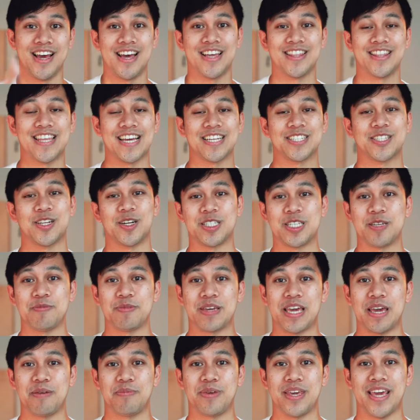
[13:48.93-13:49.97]
Thanks a lot, Team
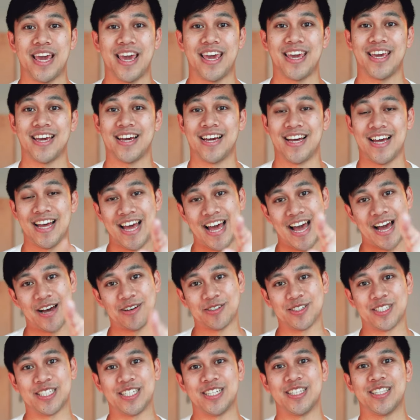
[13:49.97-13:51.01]
KBA. I'll
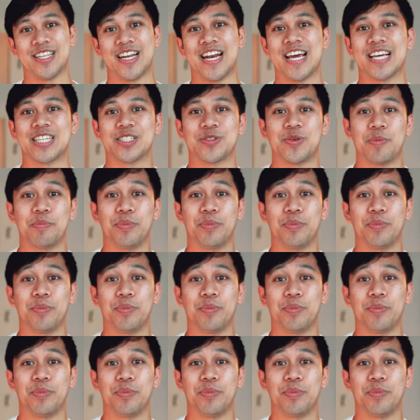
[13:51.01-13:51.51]
see you in the next one.